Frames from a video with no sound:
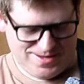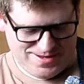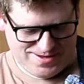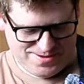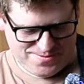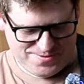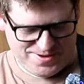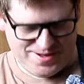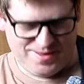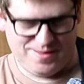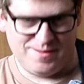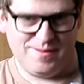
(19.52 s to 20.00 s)

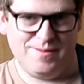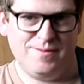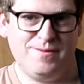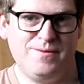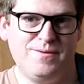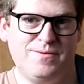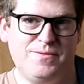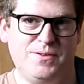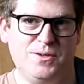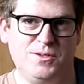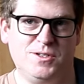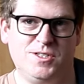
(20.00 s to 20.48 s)
Well,
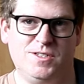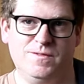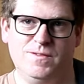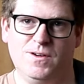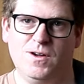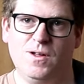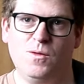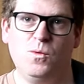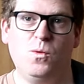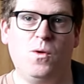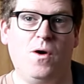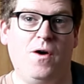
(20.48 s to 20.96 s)
first of
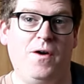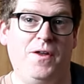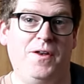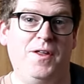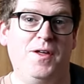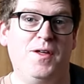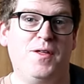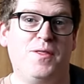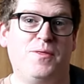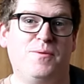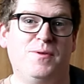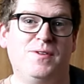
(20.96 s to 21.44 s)
all, what on
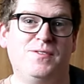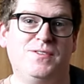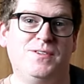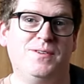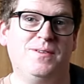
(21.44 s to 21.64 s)
earth was